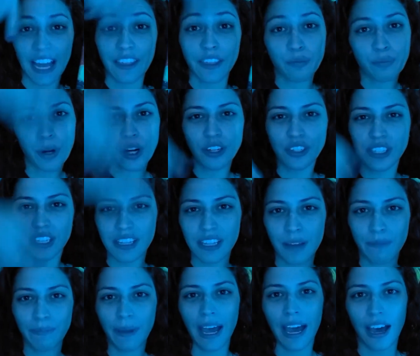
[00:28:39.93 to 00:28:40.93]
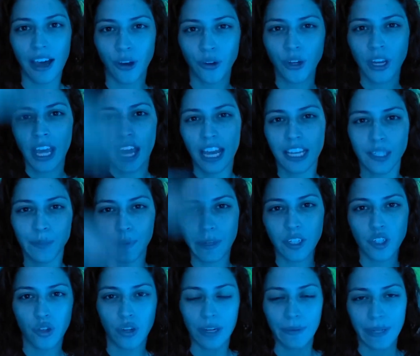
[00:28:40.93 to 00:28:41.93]
the person that Pao has been
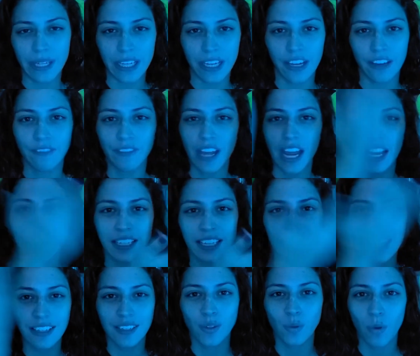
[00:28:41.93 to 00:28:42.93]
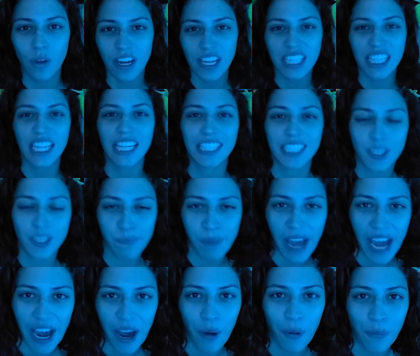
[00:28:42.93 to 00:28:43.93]
dreaming of. And guess what? It's
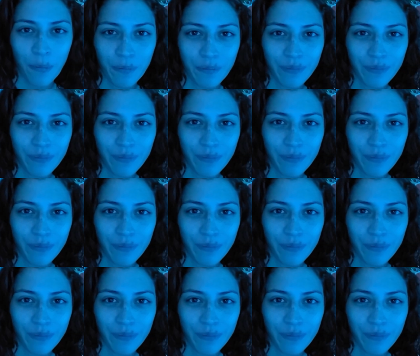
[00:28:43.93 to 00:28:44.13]
Pao.